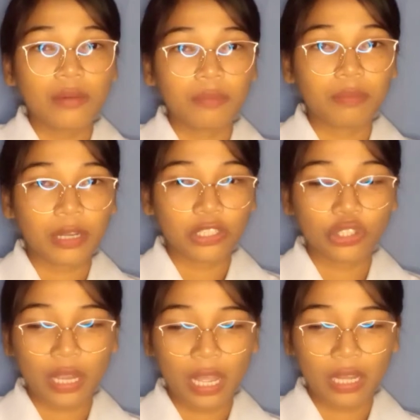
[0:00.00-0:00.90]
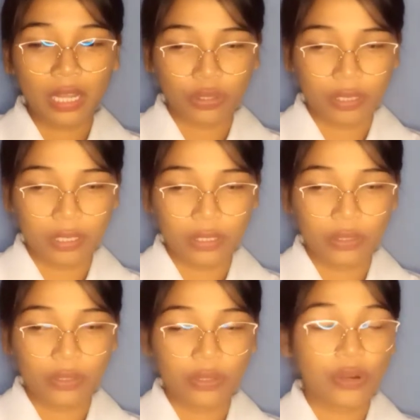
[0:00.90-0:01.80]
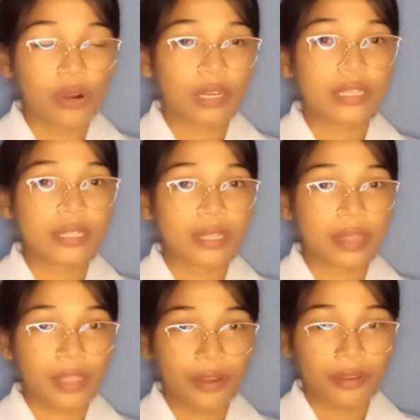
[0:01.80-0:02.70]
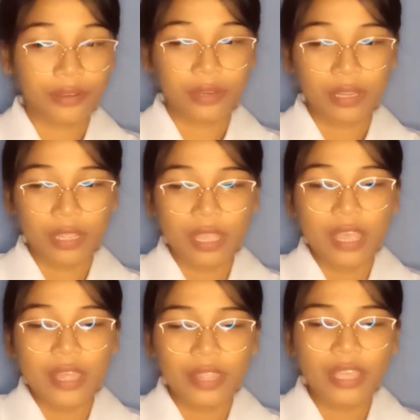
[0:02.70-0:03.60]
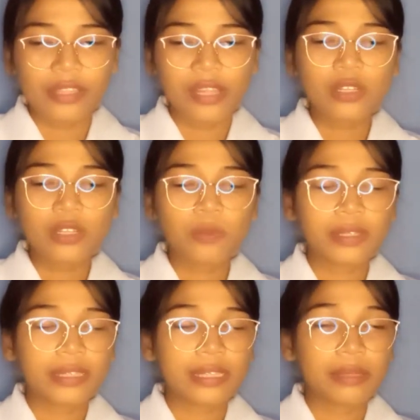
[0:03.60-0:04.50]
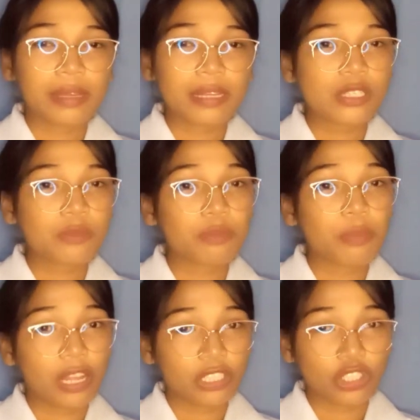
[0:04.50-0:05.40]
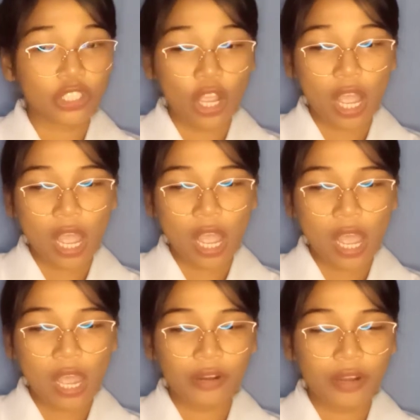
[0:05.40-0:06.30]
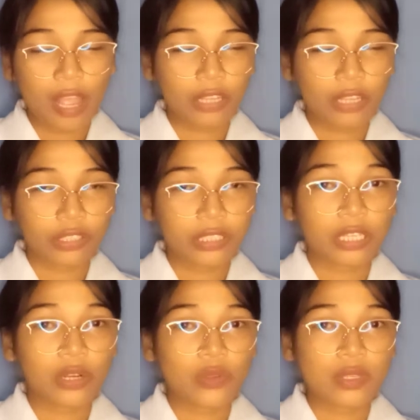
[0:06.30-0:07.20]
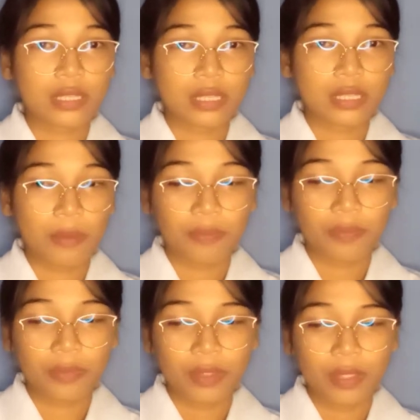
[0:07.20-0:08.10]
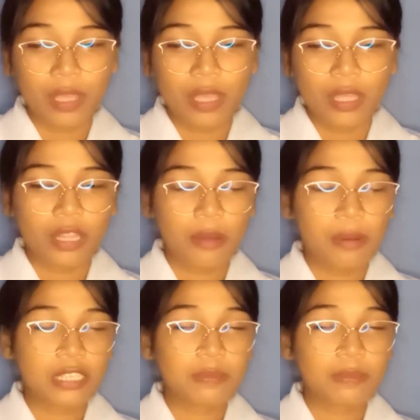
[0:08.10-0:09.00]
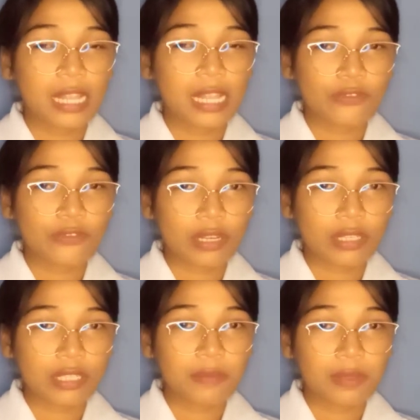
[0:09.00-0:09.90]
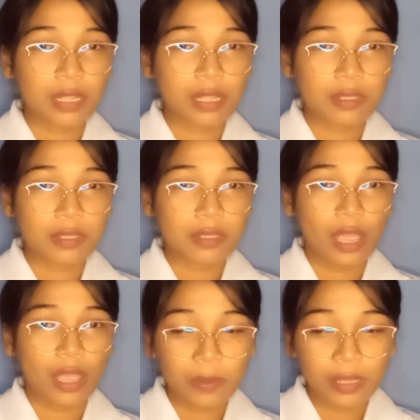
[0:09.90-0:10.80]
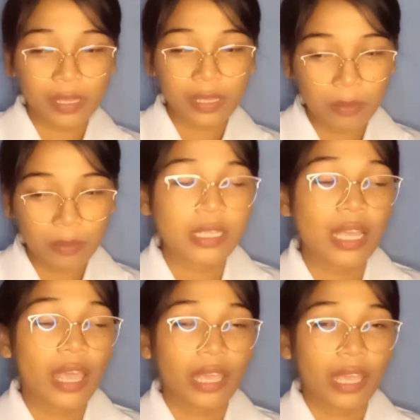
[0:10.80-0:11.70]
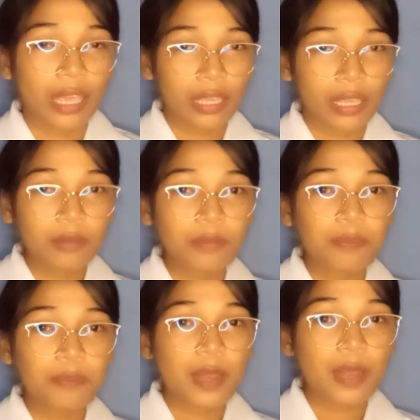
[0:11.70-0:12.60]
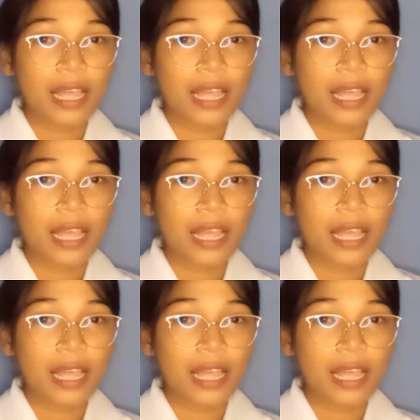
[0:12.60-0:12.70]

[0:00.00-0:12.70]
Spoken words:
batch reactor or stirred. The ideal completely mixed batch reactor is a closed system. The mass balance for a substance A becomes in plus